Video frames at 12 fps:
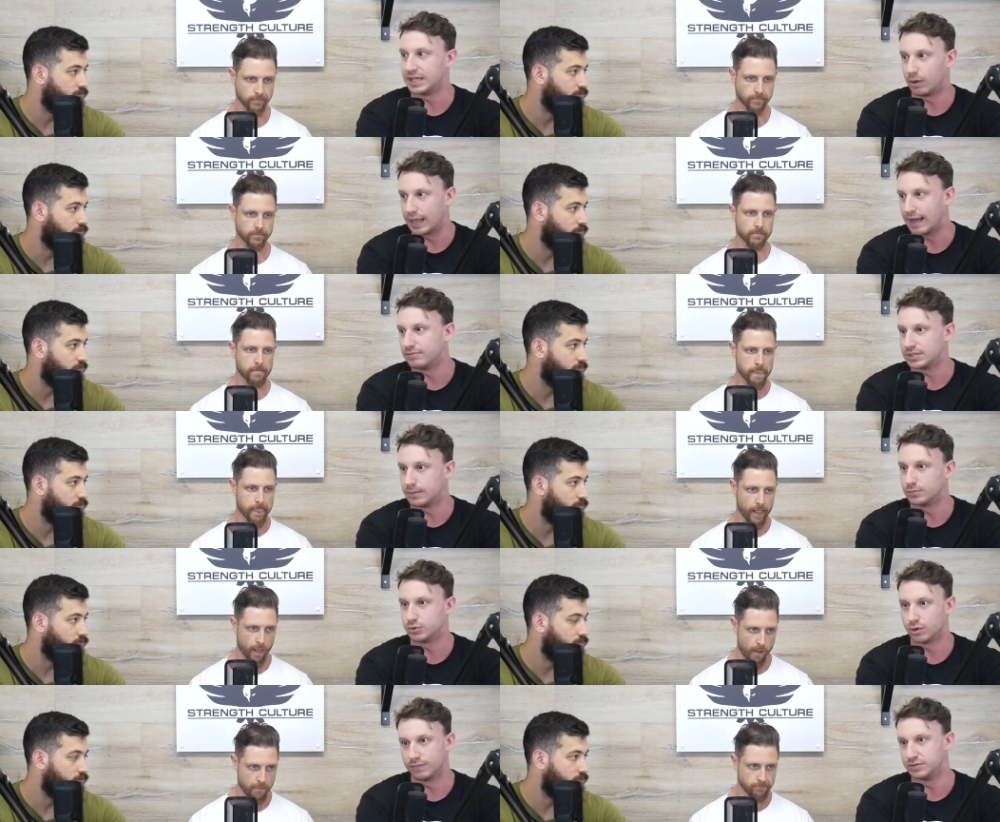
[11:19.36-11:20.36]
Speaker 1: and they will have
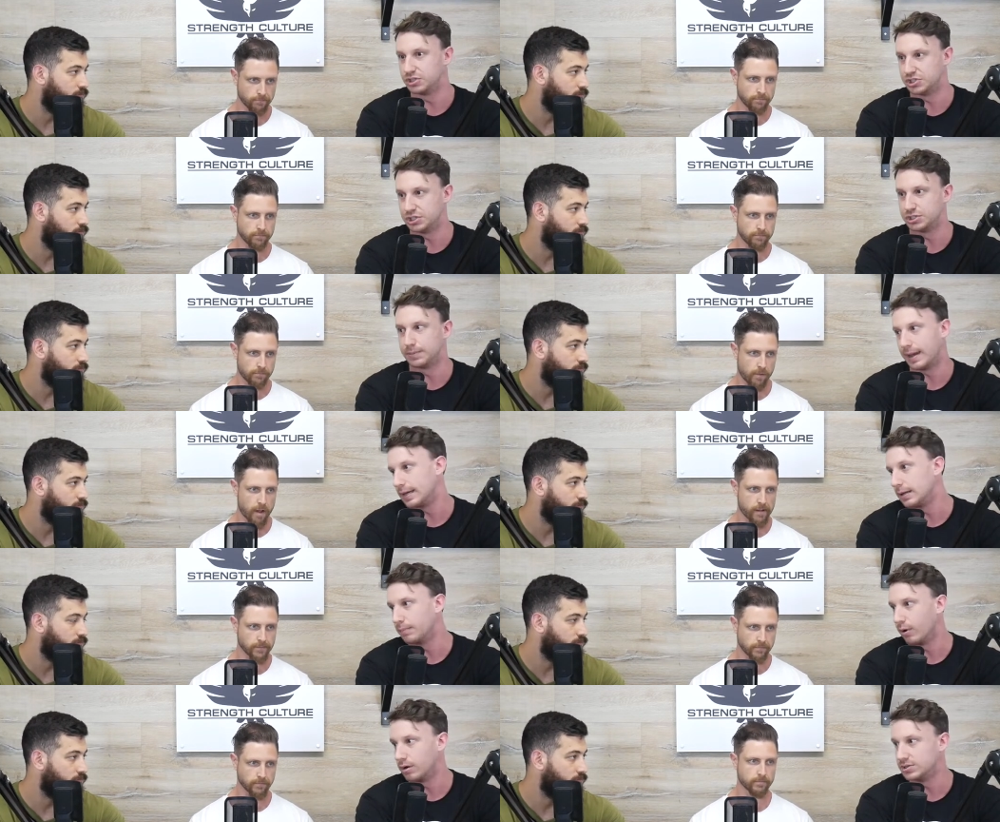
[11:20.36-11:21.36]
some sort of decision
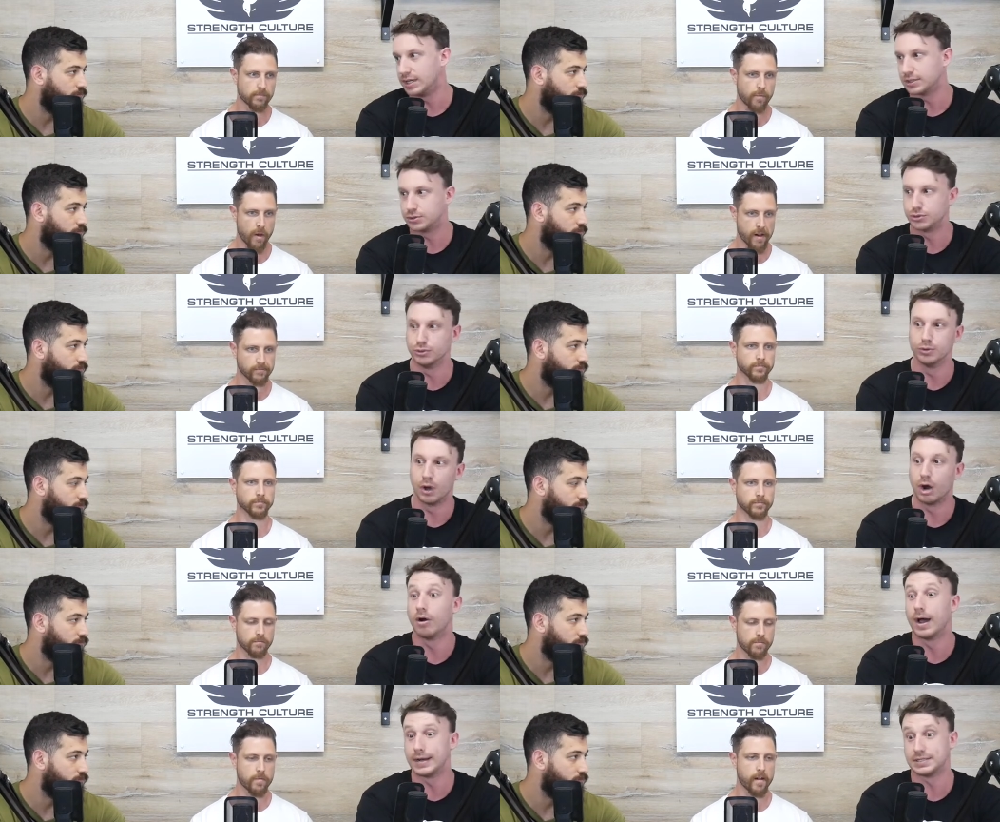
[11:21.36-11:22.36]
making process to, mm-hmm.
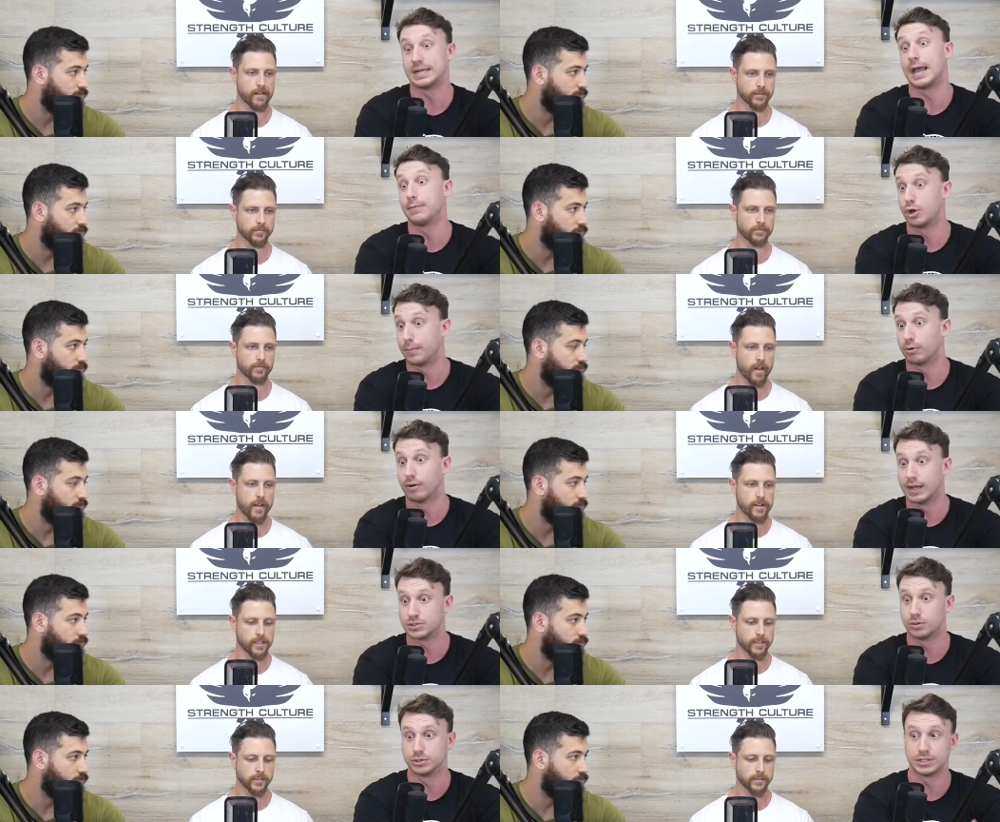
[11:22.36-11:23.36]
All right, today I'm going to
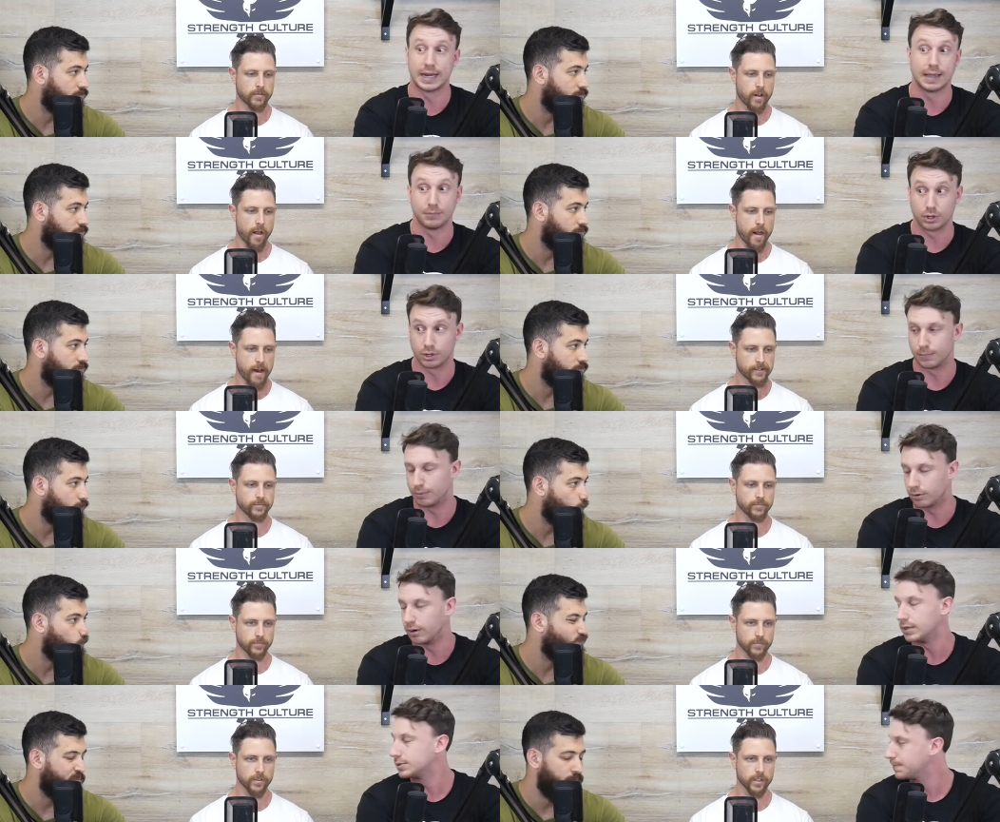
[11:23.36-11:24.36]
progress or today I'm not going to
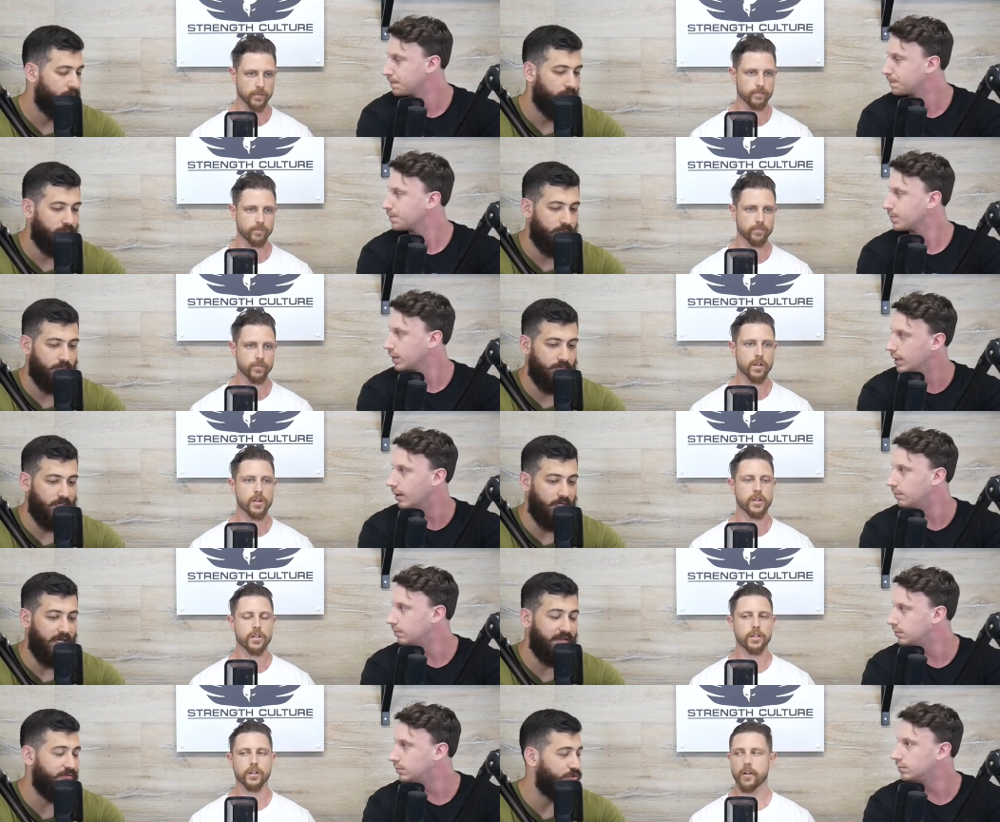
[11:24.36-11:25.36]
progress. Yeah.
Speaker 2: yeah.
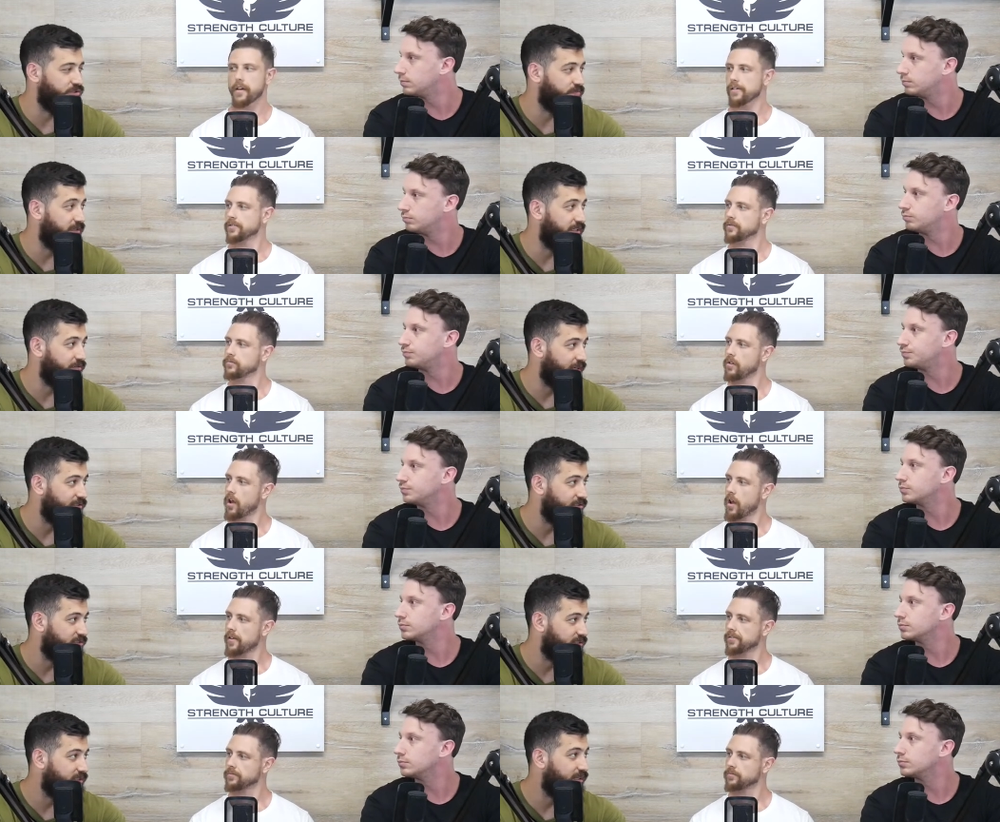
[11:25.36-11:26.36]
I even use bigger
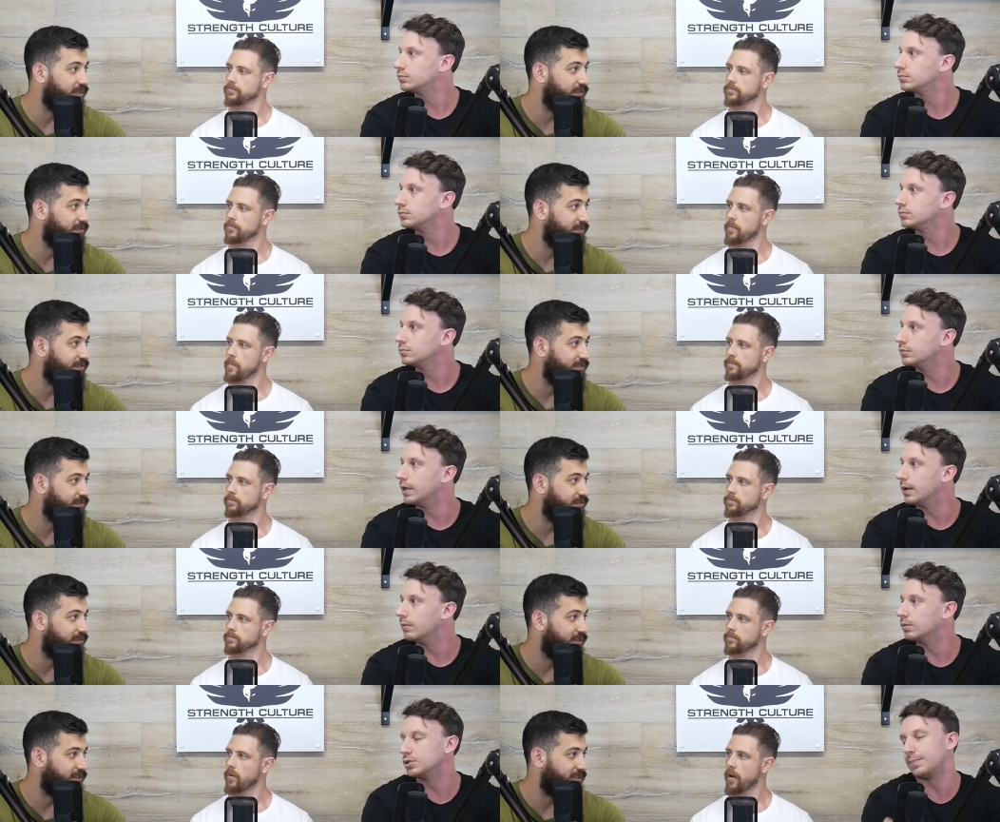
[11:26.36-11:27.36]
ranges than that. Yeah,
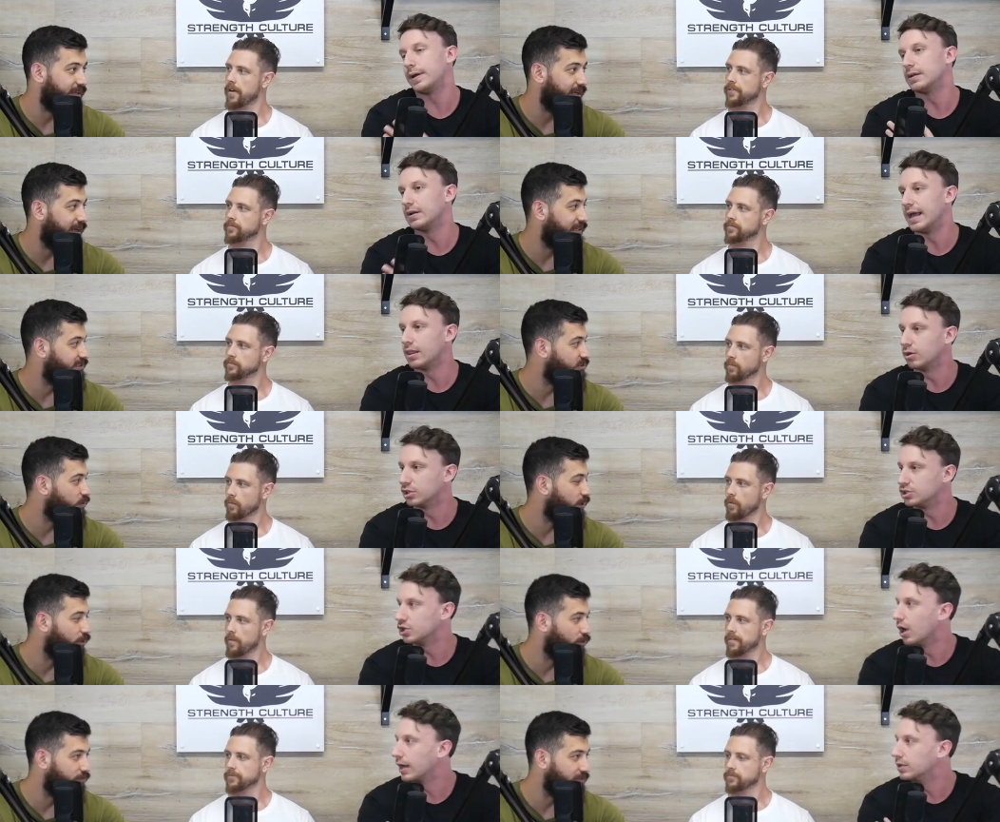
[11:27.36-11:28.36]
well, depending like on how long 12, the
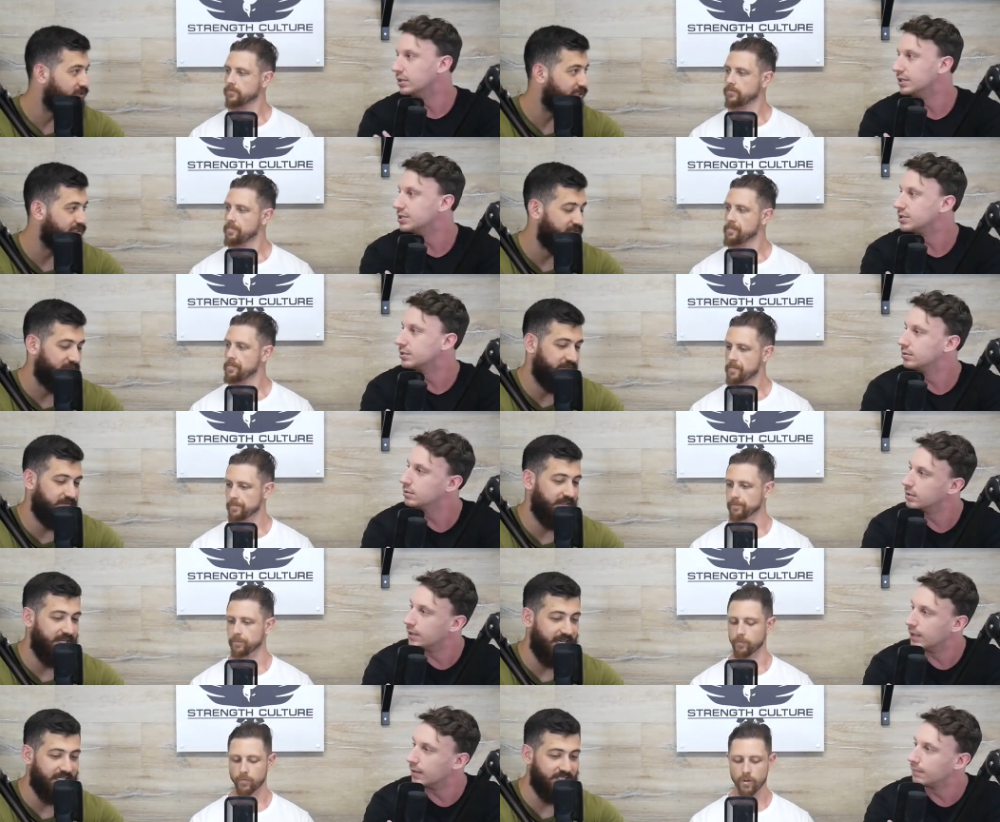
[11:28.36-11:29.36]
cycle 10 is. 10 to
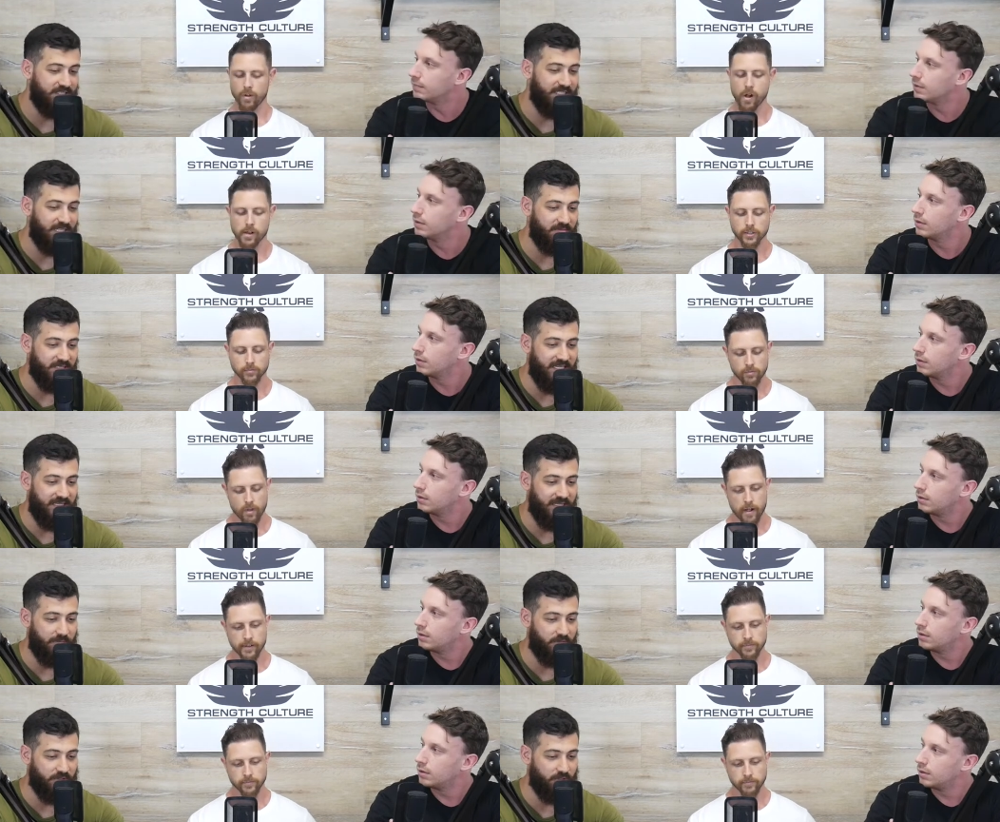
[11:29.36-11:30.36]
15, yeah. and just tell them to hit
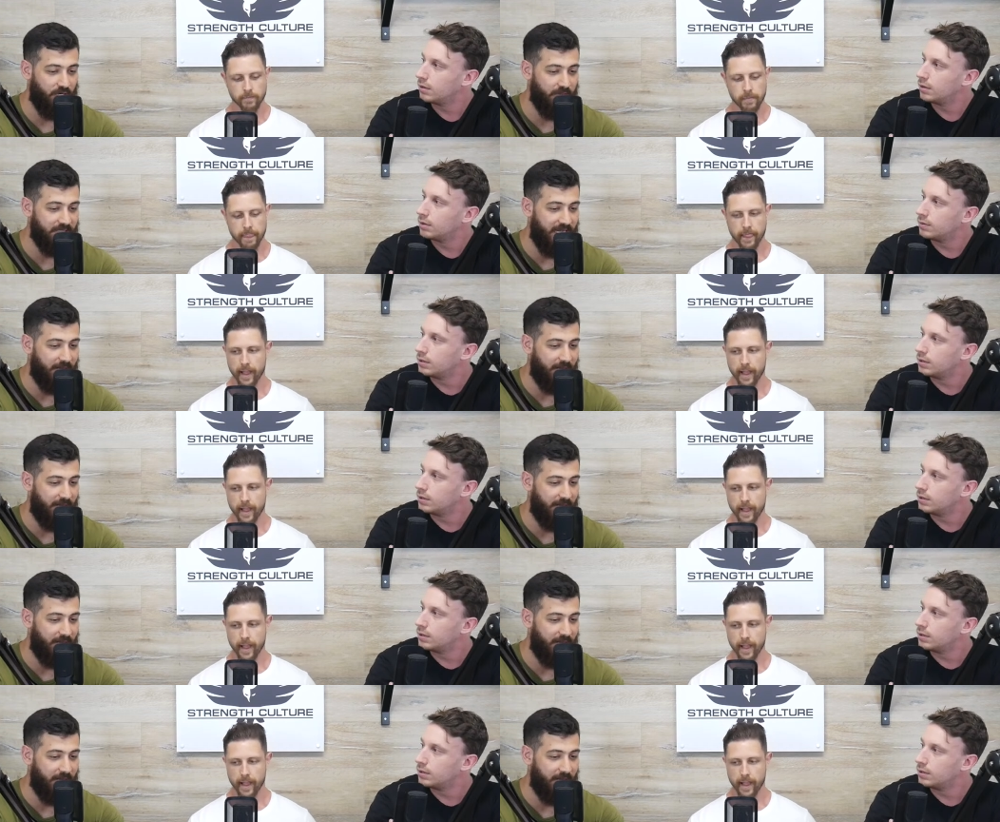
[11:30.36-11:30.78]
the prescribed